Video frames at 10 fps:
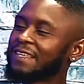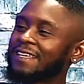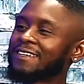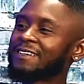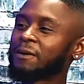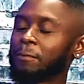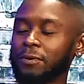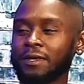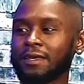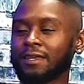Yeah,
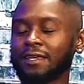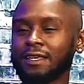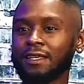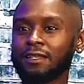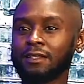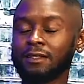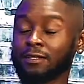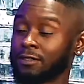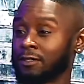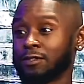but
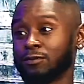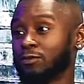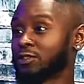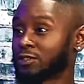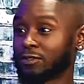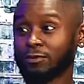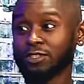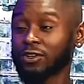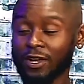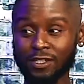what's what's
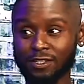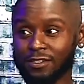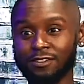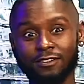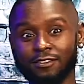crazy?